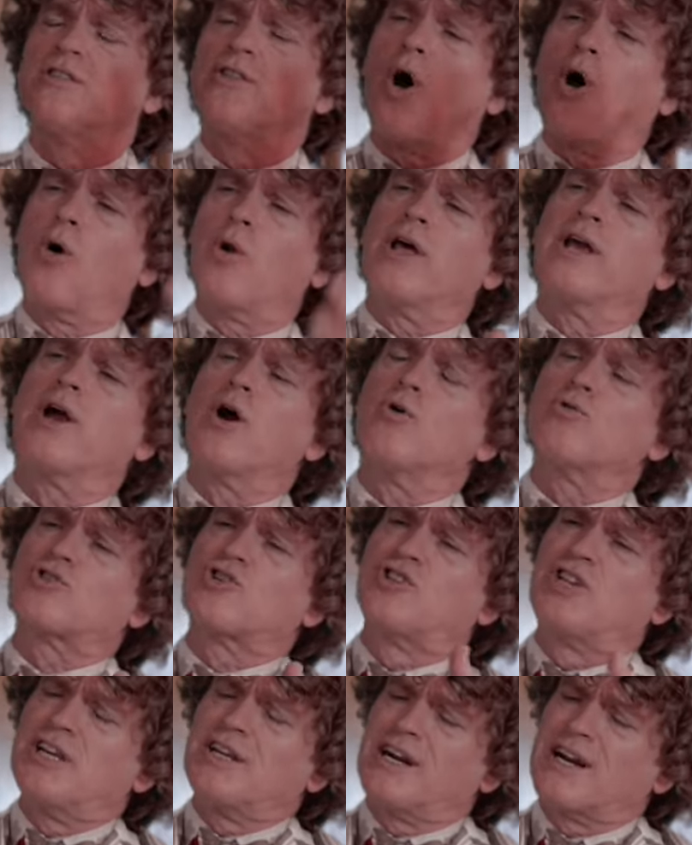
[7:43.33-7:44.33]
the Holy
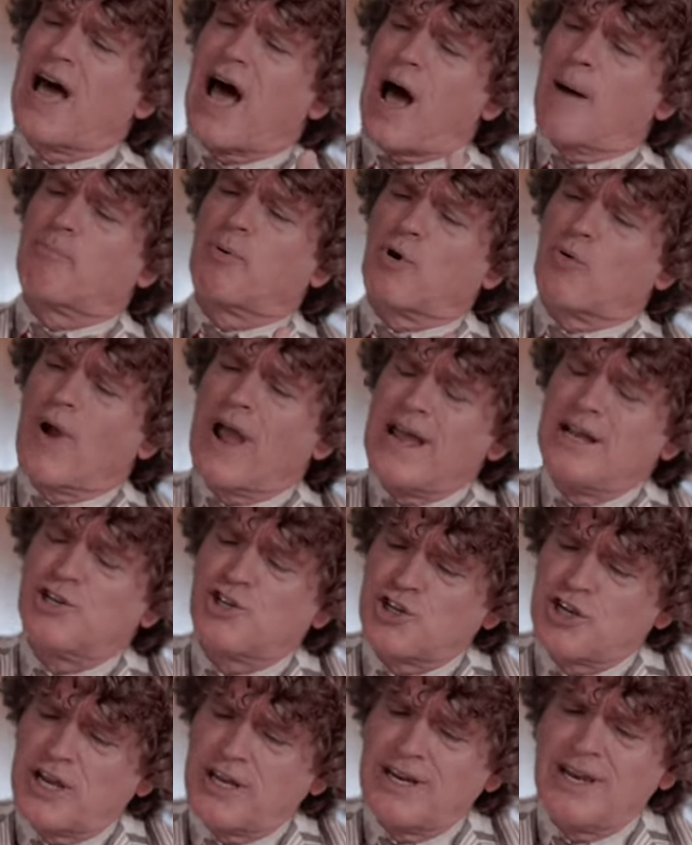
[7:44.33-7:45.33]
Ghost did an
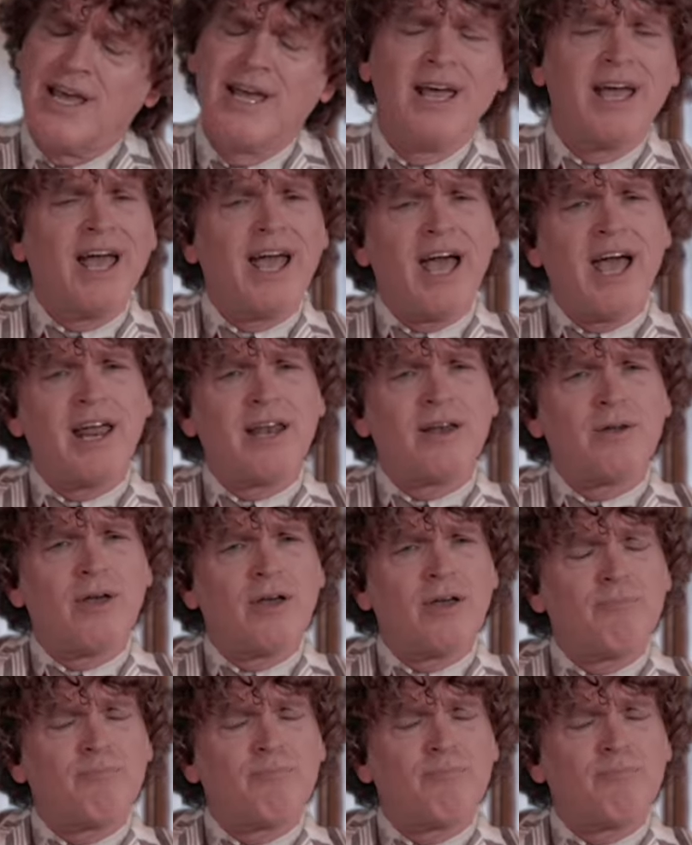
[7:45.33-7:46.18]
operation and